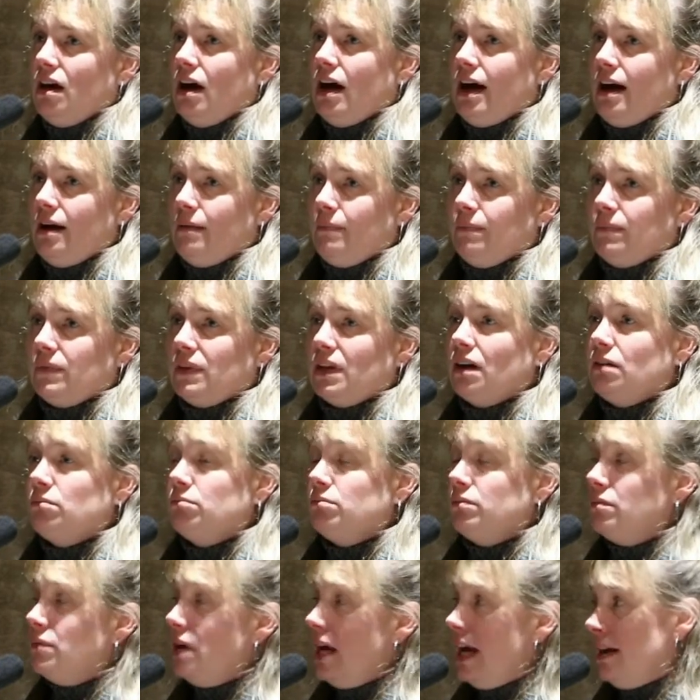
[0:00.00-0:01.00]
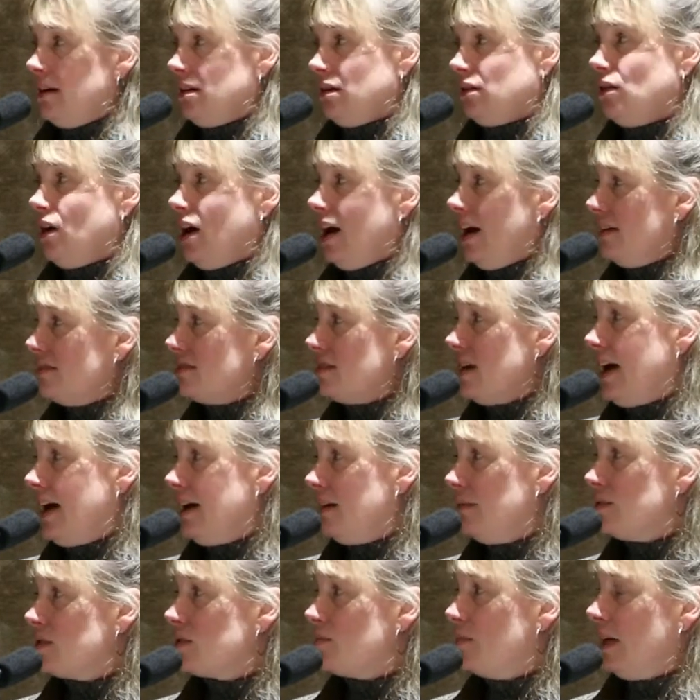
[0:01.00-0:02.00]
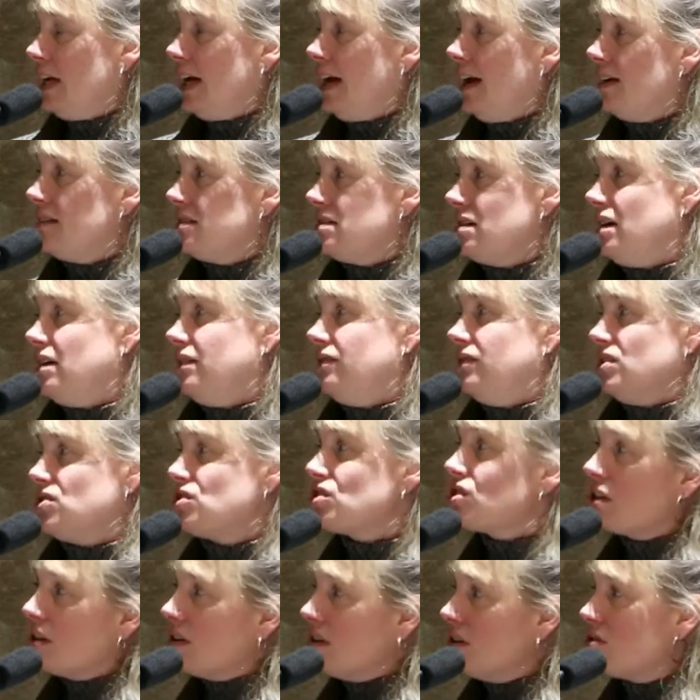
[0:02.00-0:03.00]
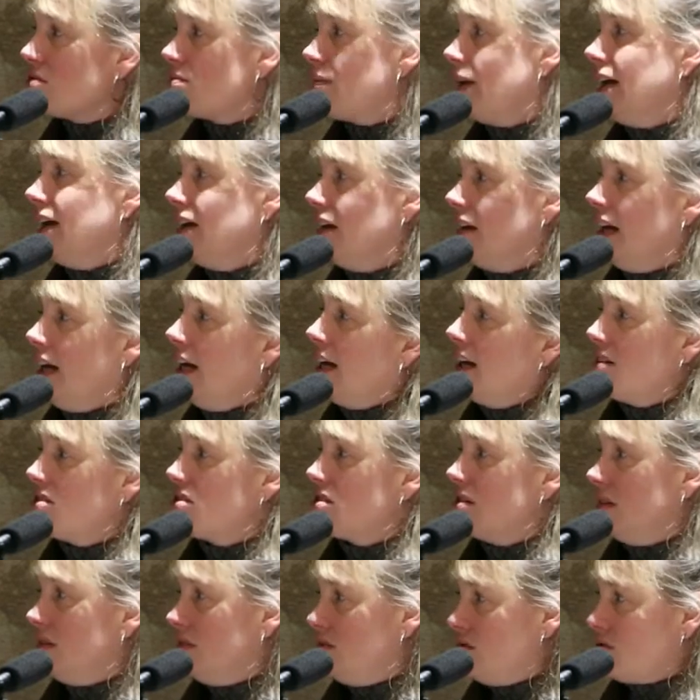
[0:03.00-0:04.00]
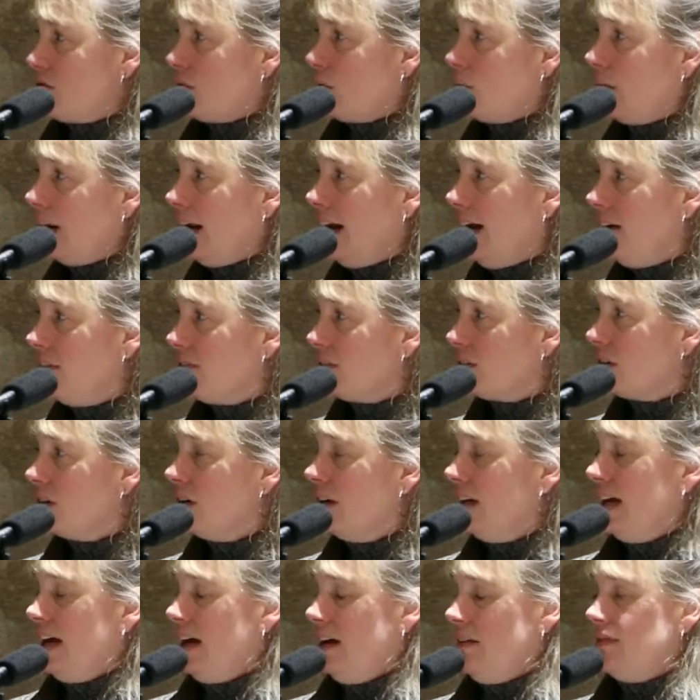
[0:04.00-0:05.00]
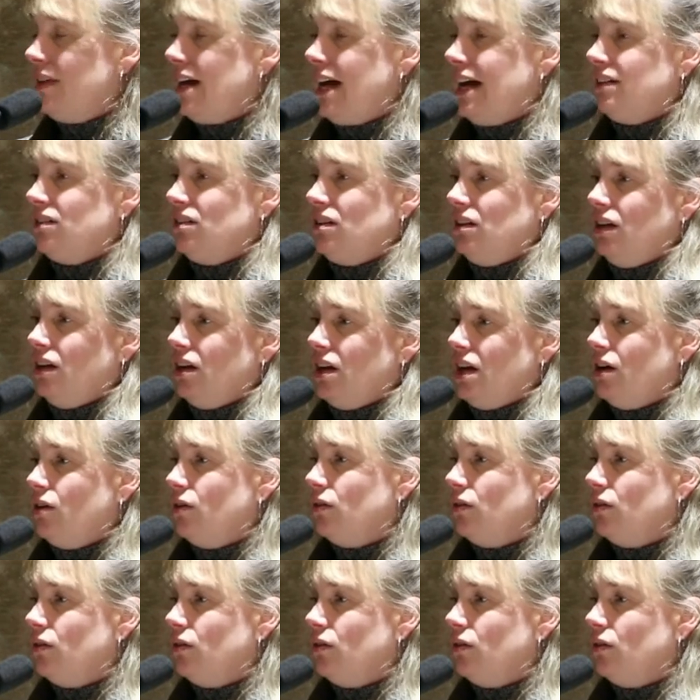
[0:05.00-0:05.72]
and a lot of times because of insurance regulations or whatever, that,